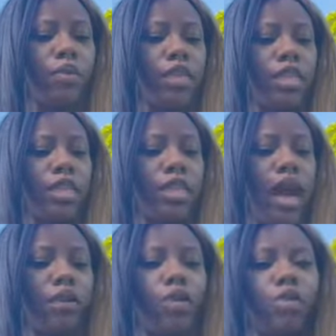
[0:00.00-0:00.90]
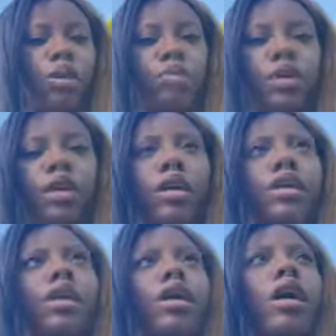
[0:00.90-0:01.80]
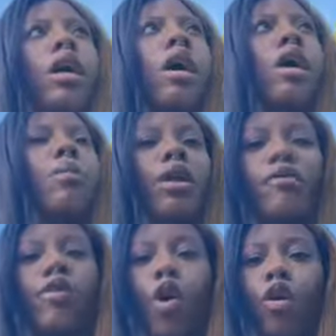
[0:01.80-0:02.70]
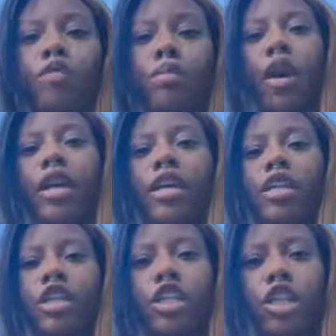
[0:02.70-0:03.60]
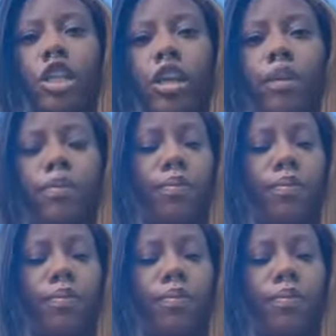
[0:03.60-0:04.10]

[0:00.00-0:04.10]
This is how you can be involved in my conditioning.